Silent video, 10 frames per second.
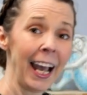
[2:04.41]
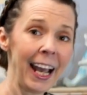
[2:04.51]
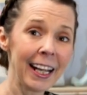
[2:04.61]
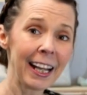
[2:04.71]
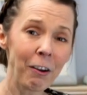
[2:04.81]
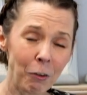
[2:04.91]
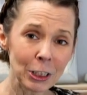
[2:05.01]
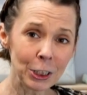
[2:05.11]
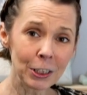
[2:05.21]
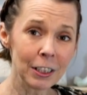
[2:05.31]
And I
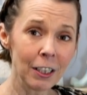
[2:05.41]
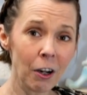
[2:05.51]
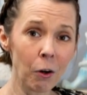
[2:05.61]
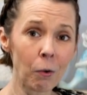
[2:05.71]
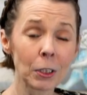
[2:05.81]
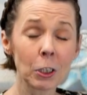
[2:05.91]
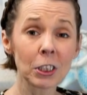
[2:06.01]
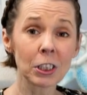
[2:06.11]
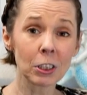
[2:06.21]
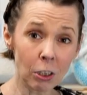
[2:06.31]
want you to know there's
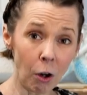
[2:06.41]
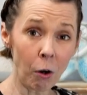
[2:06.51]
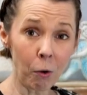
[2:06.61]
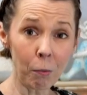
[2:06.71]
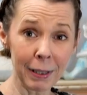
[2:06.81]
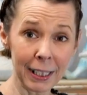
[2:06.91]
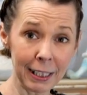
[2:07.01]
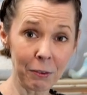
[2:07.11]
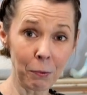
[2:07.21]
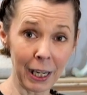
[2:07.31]
so
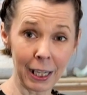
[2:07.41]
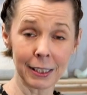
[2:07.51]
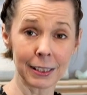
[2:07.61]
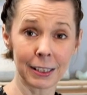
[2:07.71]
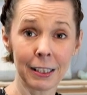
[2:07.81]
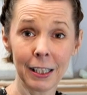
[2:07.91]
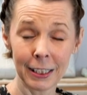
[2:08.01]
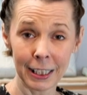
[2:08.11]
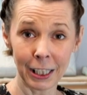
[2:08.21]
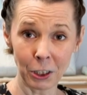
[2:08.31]
many ways
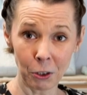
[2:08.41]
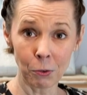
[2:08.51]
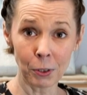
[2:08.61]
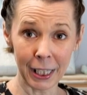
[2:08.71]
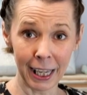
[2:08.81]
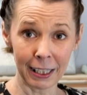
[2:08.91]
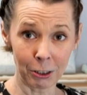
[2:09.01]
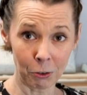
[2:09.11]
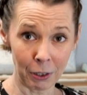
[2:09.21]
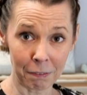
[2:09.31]
that you can
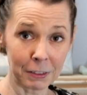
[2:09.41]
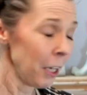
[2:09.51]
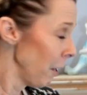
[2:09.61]
thrift.